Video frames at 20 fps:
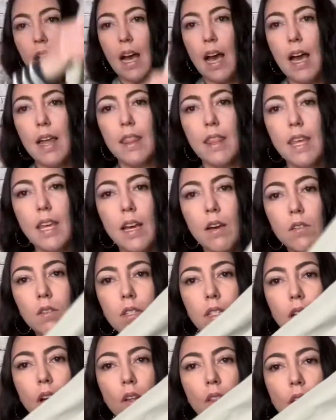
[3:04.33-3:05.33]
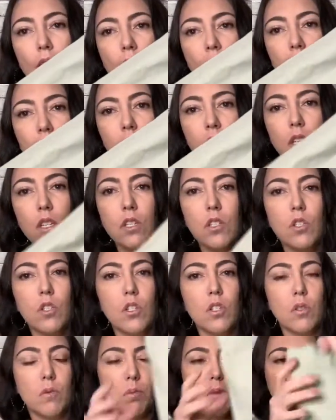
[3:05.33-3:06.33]
I think I'll sell that
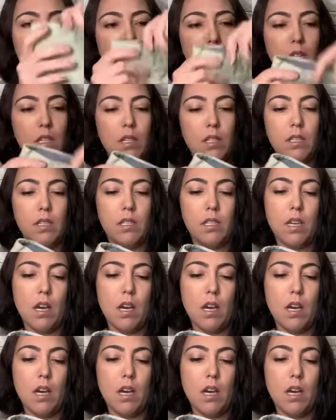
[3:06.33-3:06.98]
just because